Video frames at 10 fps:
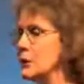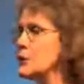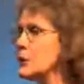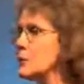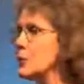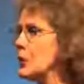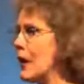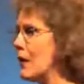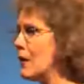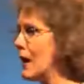You can put
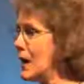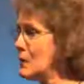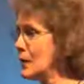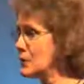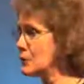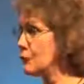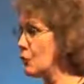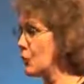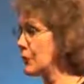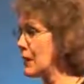out how much?
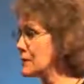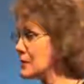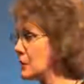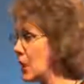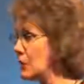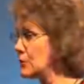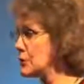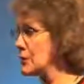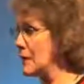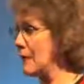
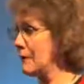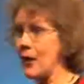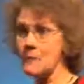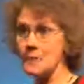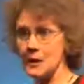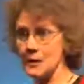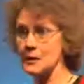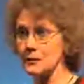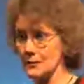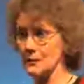$4,000 in about 5
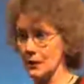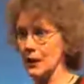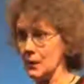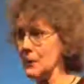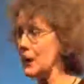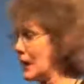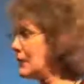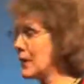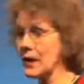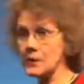minutes? Anybody
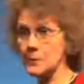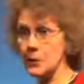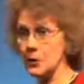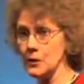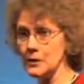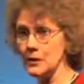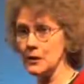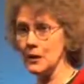had that experience?